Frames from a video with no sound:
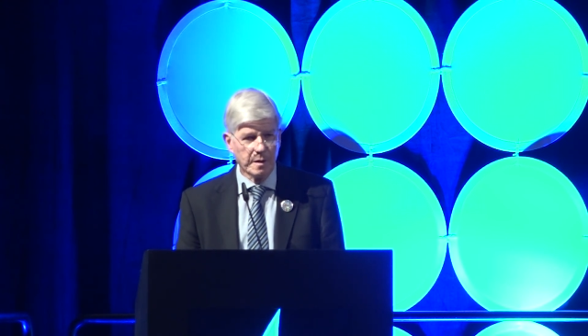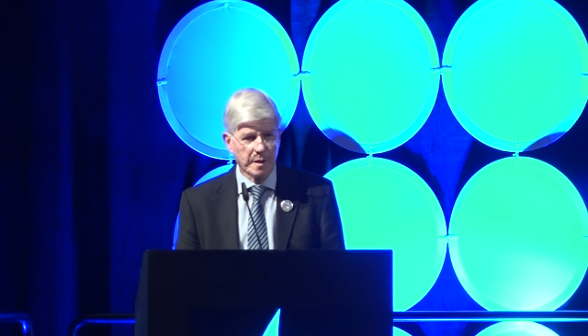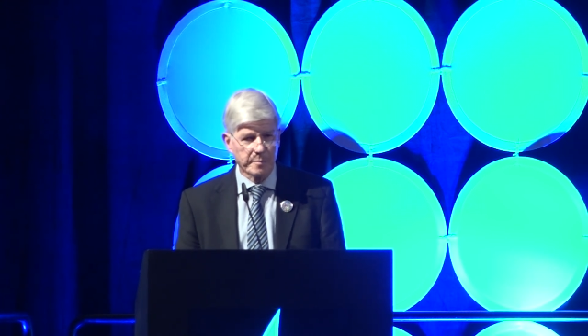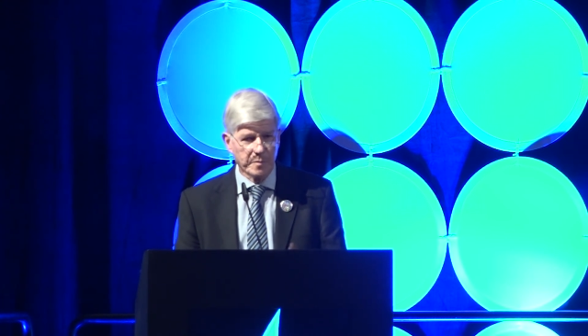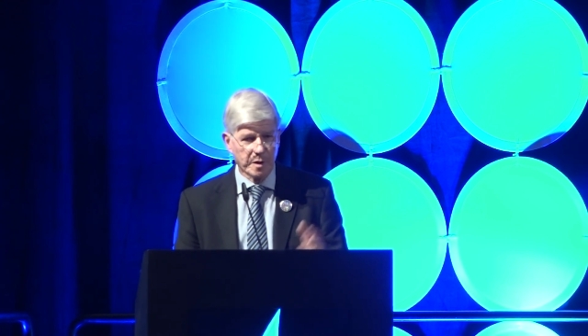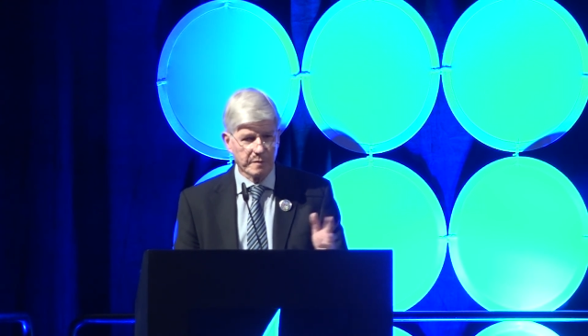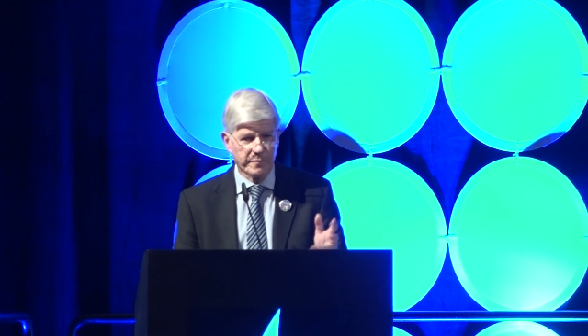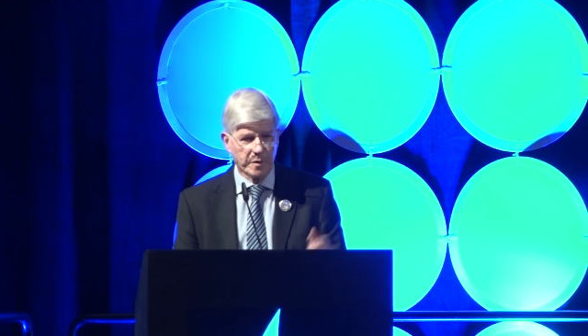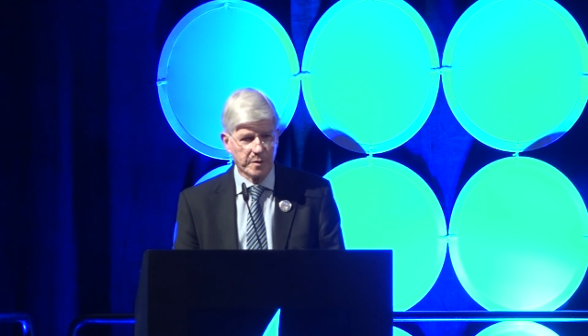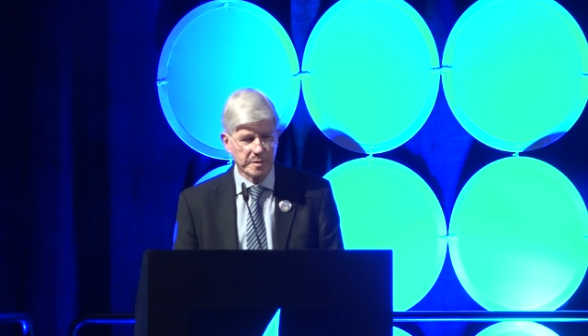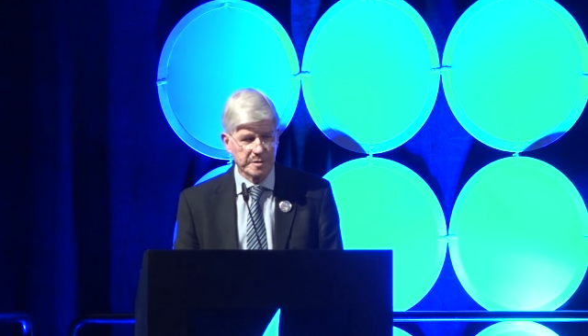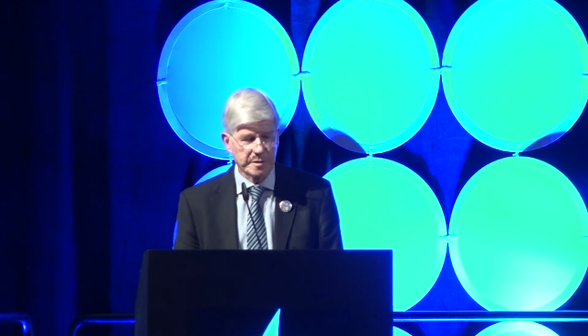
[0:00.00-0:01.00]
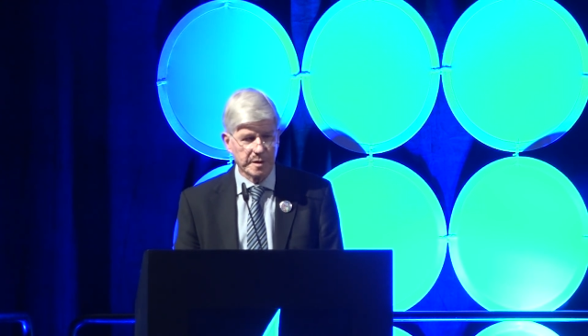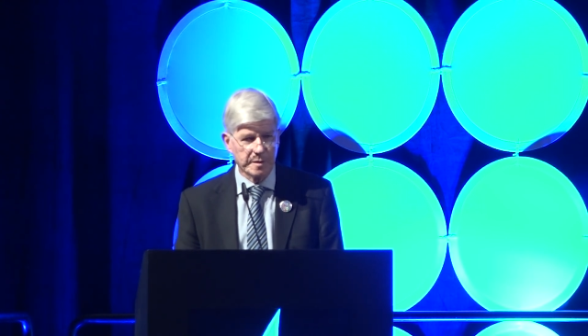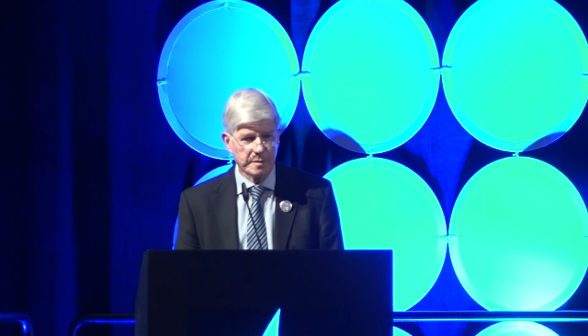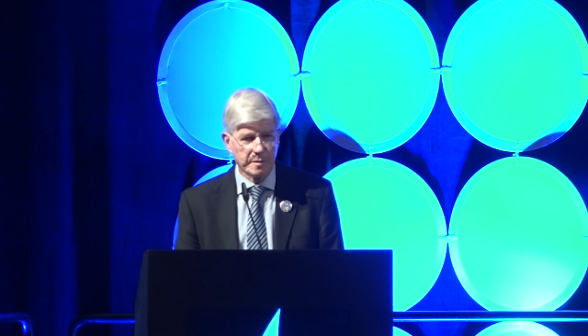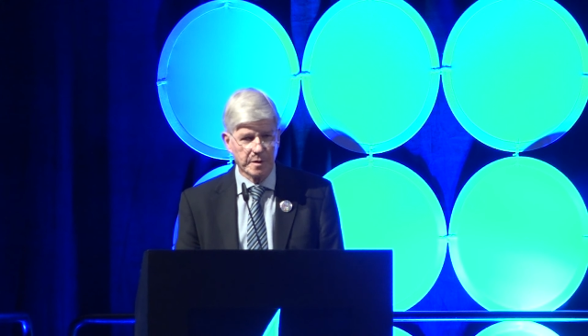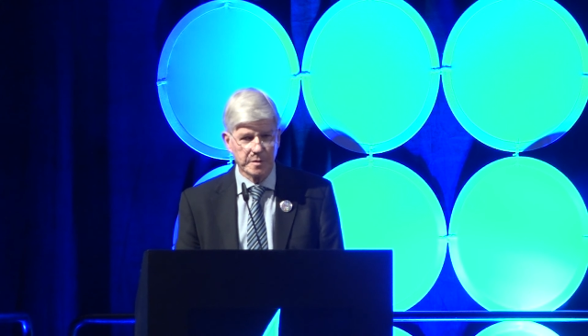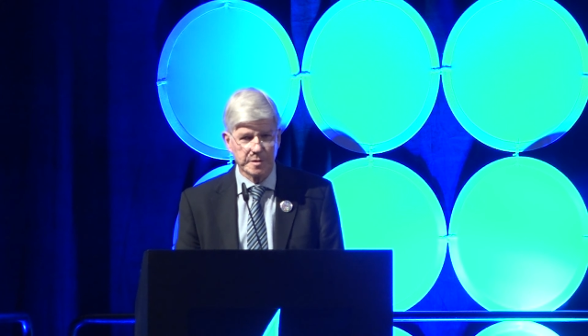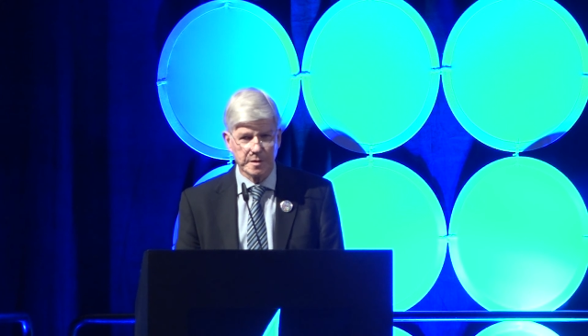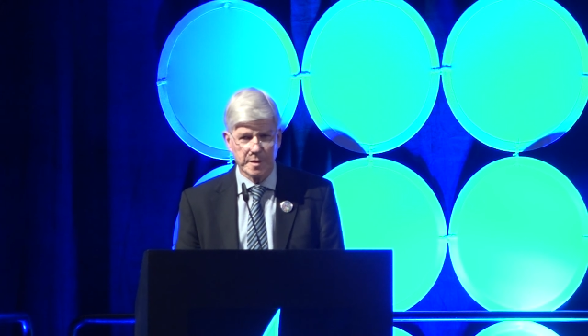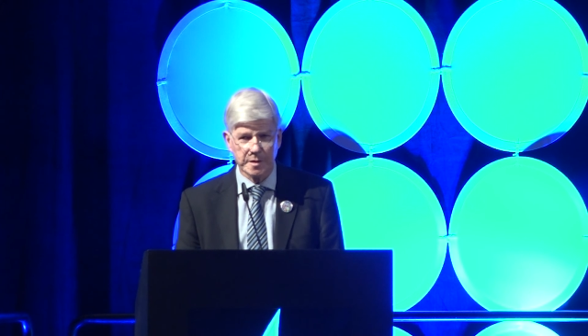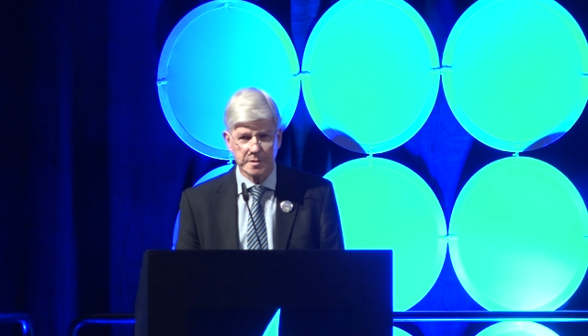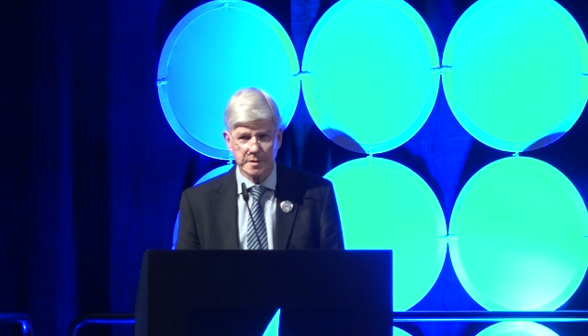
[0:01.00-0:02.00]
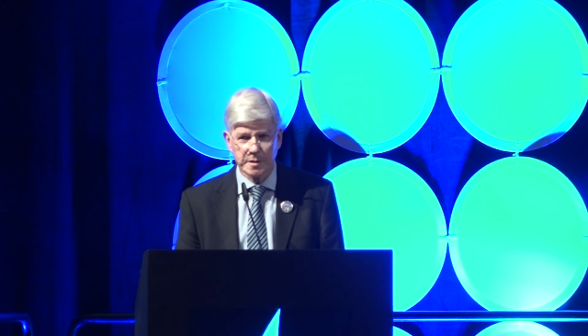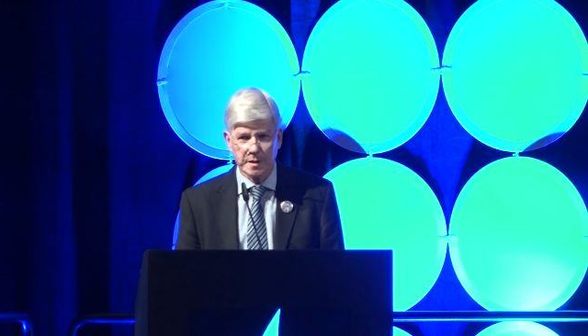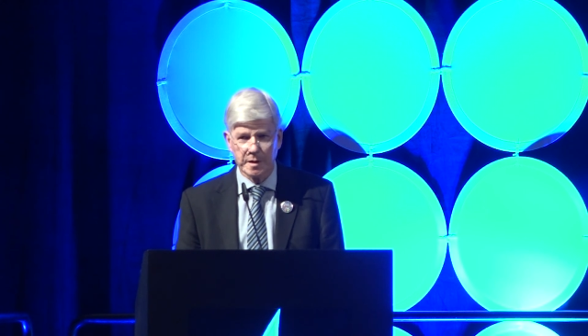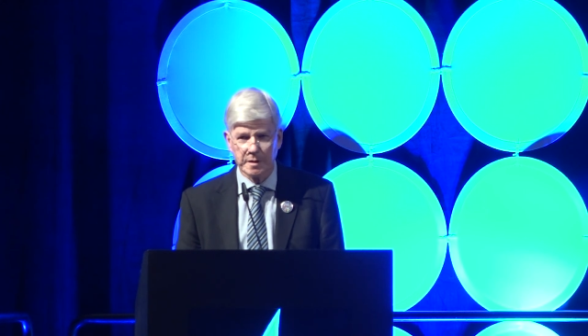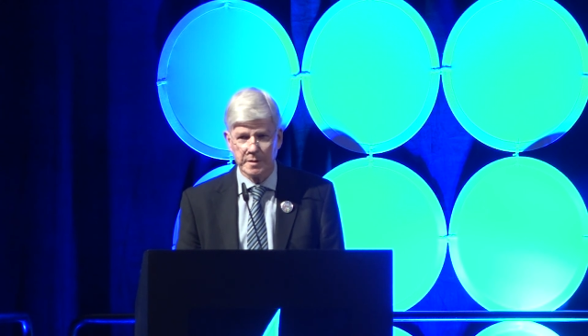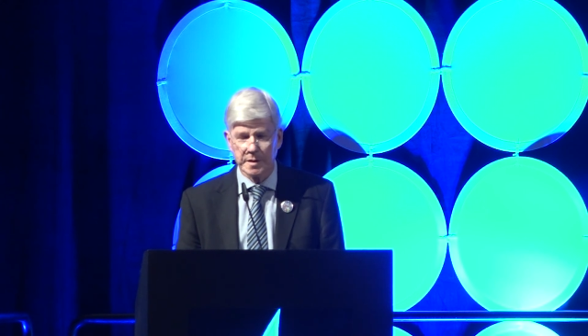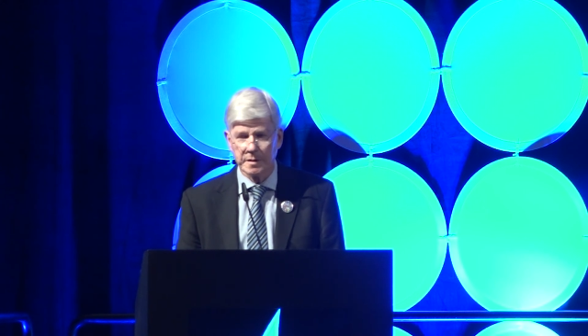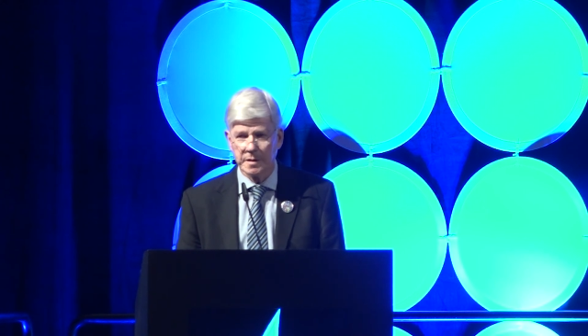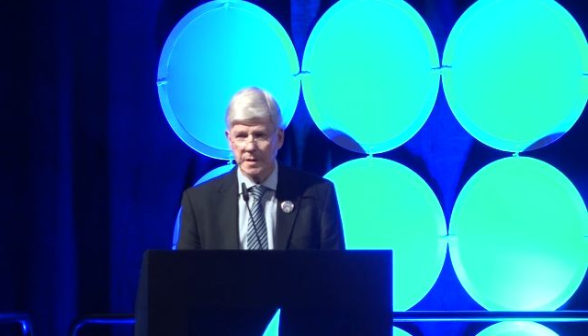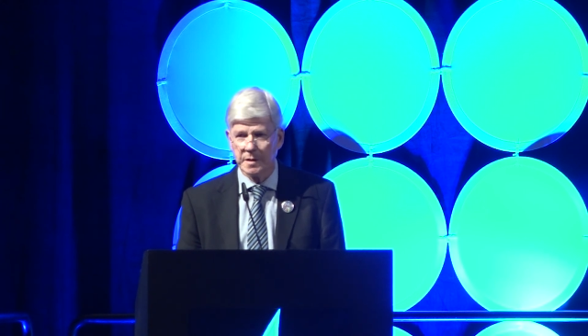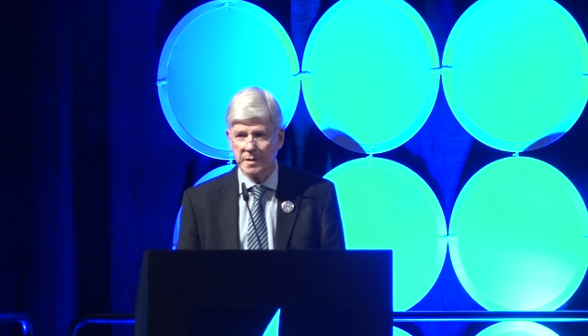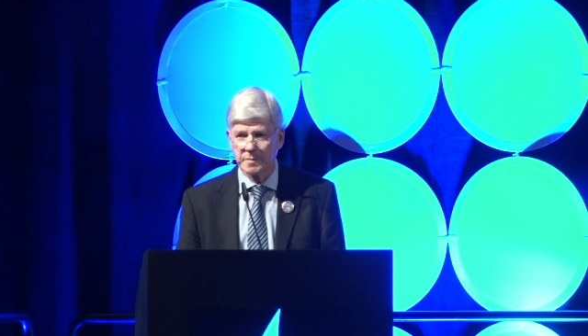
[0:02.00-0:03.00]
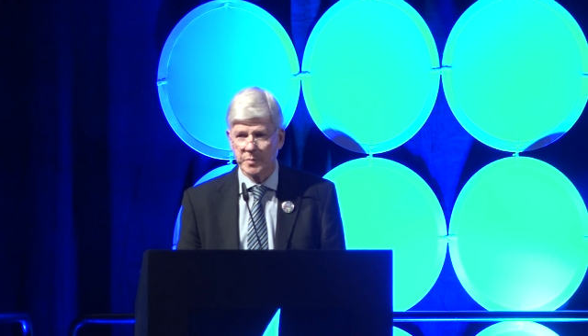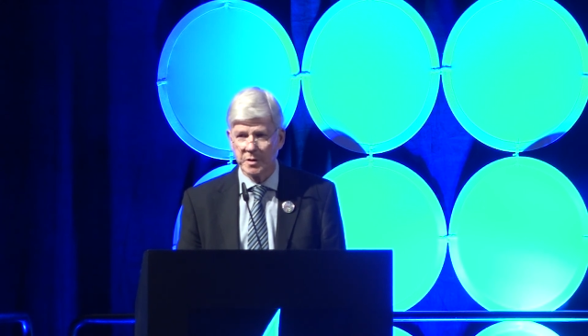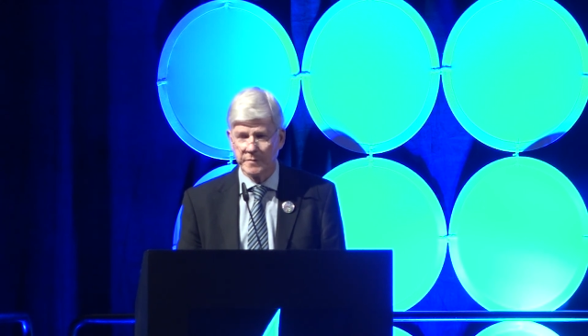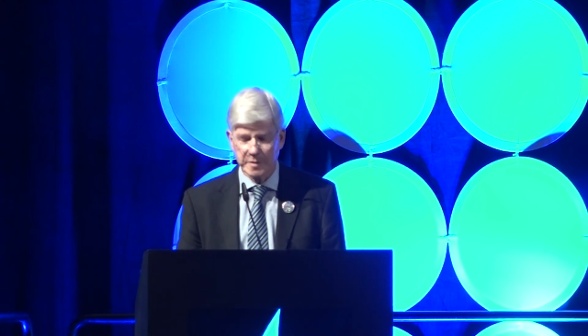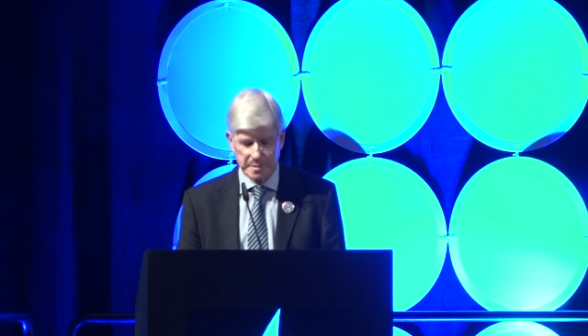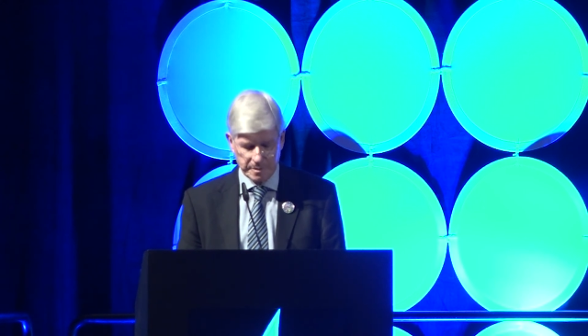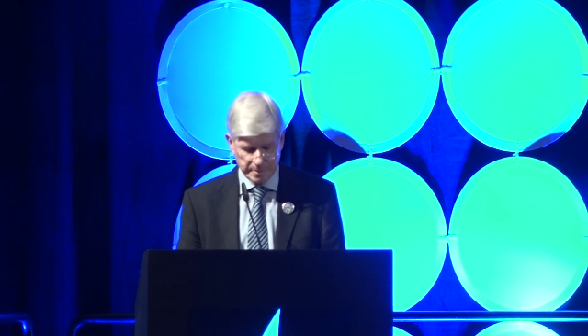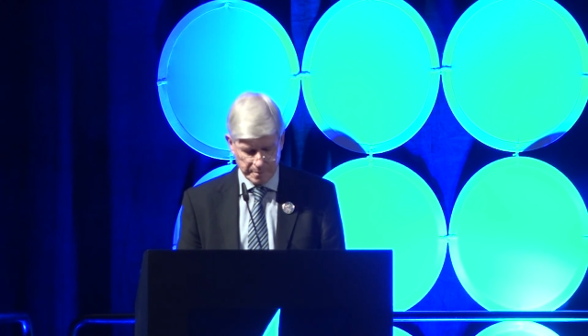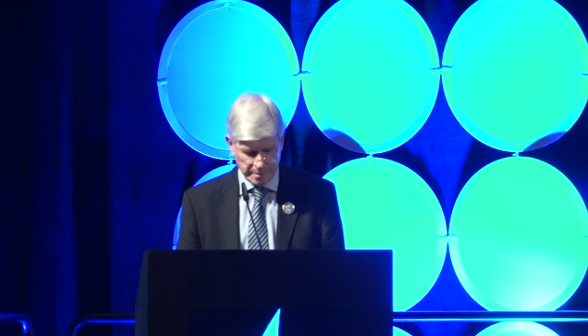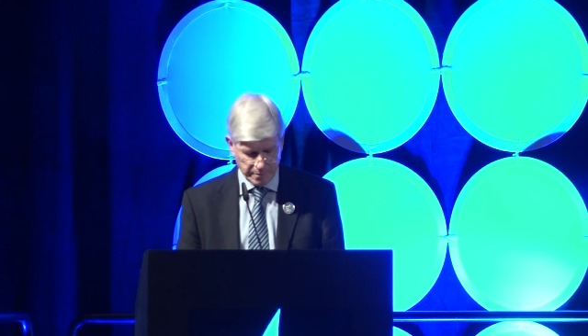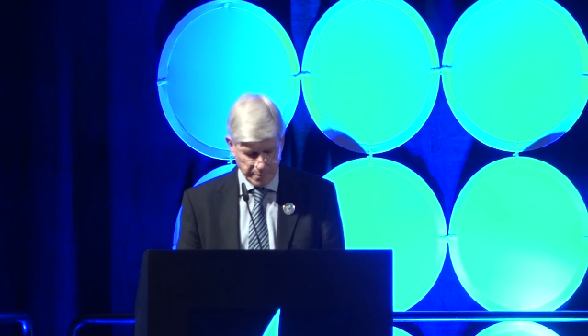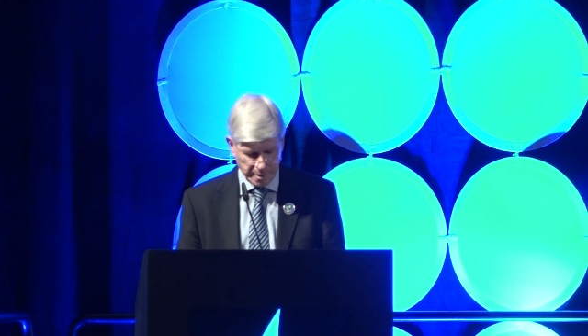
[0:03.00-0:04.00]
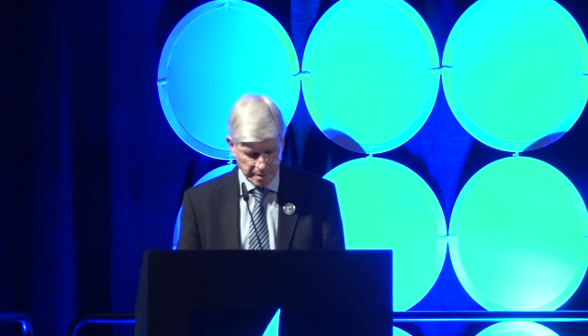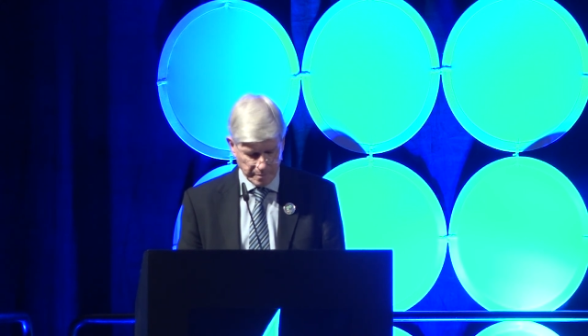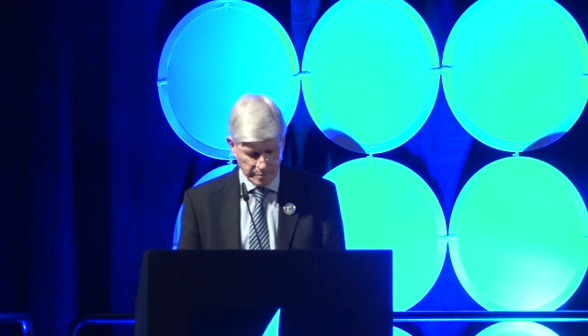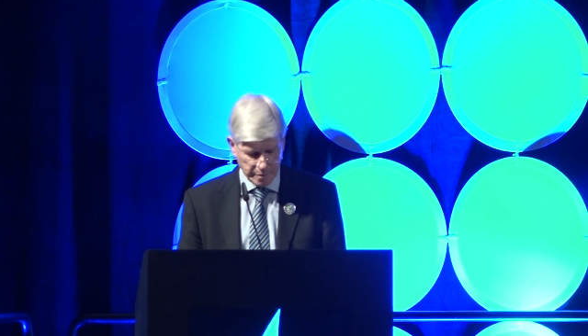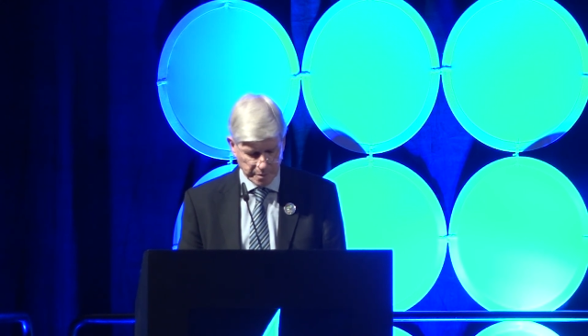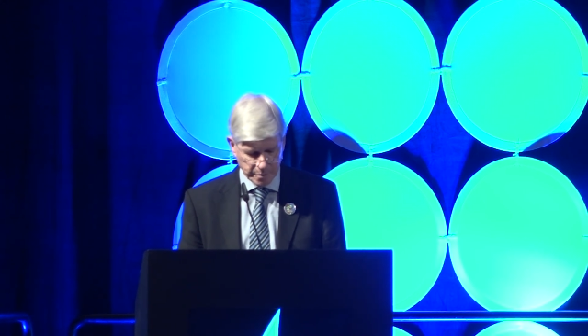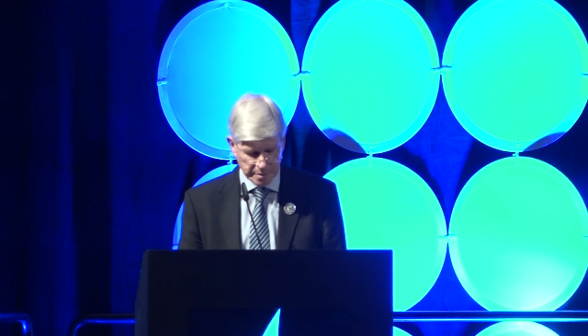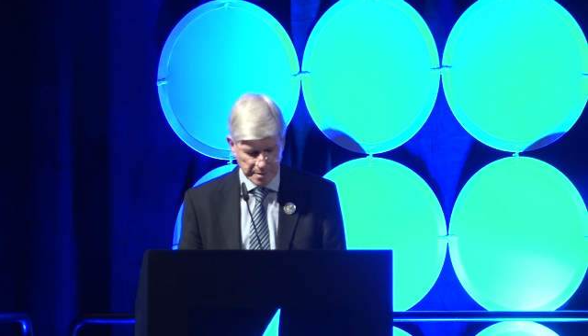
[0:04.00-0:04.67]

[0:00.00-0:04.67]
like Mark Forrest and those in HDR and in his previous career, which